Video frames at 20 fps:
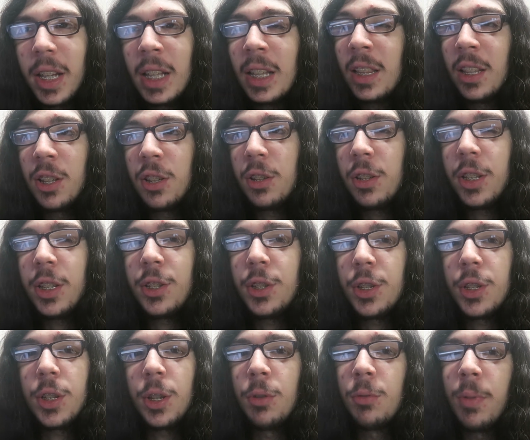literally
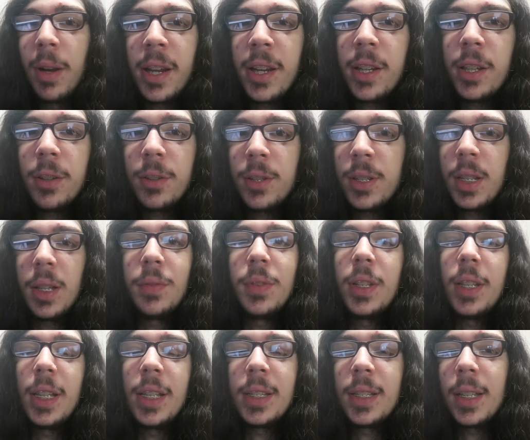just a regular
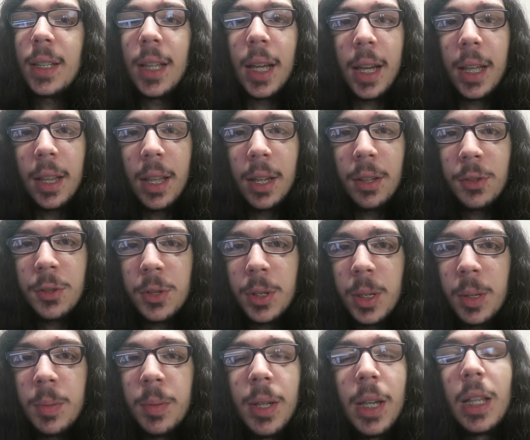7 Days to Die live
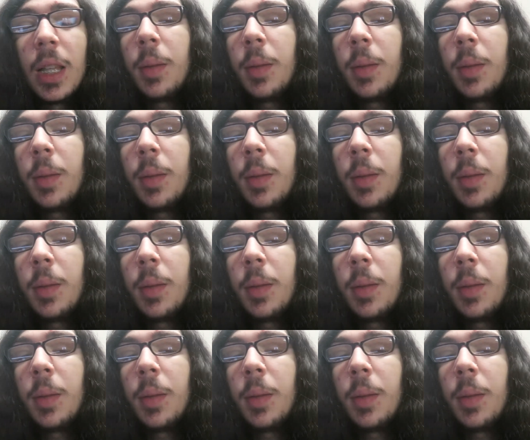stream.